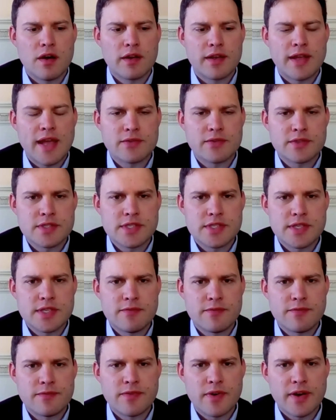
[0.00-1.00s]
accountancy
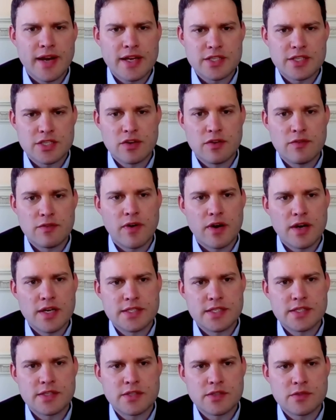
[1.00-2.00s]
and financial
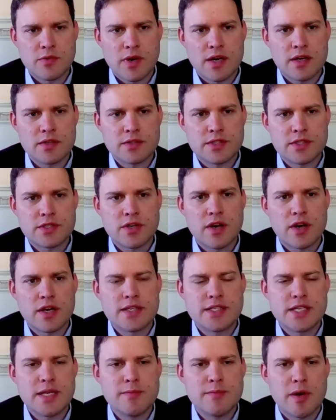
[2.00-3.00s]
advisors as well to try
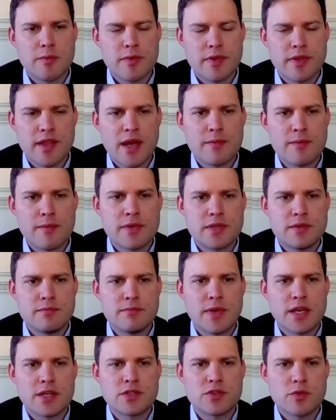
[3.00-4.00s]
and team up with them
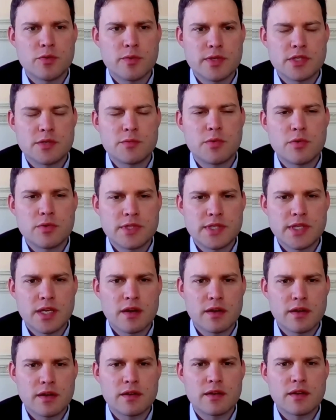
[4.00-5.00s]
and make sure we're
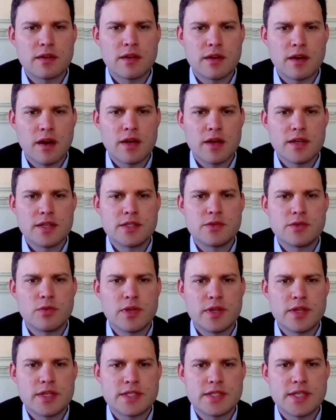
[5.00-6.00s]
supporting our clients
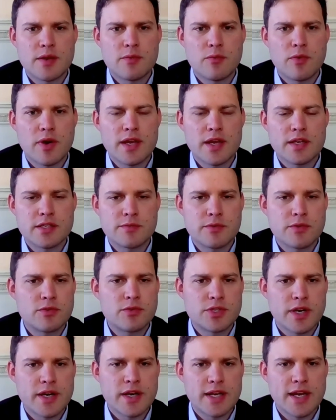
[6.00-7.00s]
all in the same way, because we're
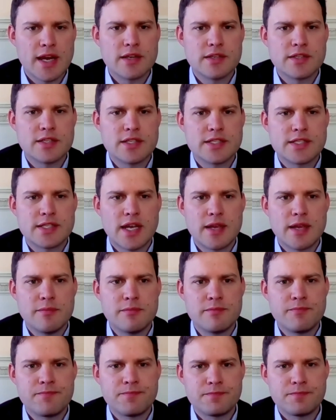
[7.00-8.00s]
all trying to get to the
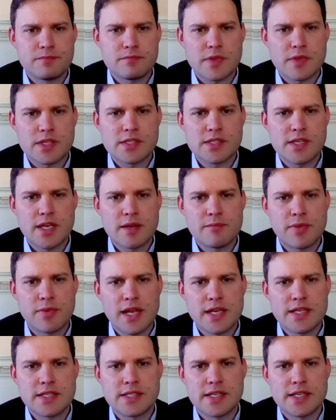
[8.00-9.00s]
same
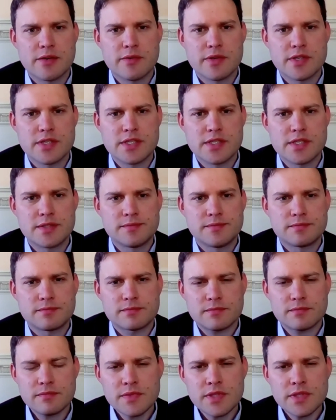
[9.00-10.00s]
place here, which is
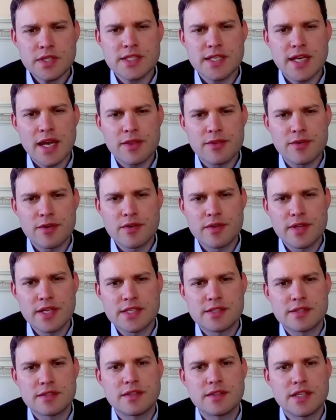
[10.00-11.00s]
to get through
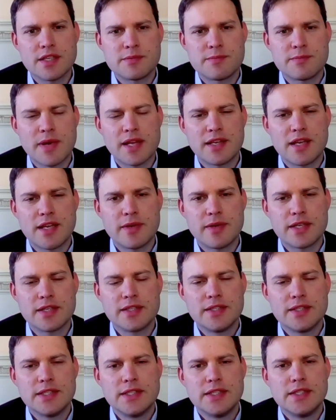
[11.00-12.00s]
this
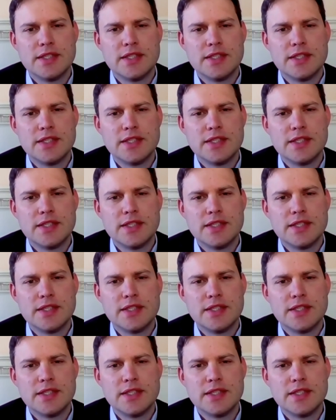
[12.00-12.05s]
pandemic.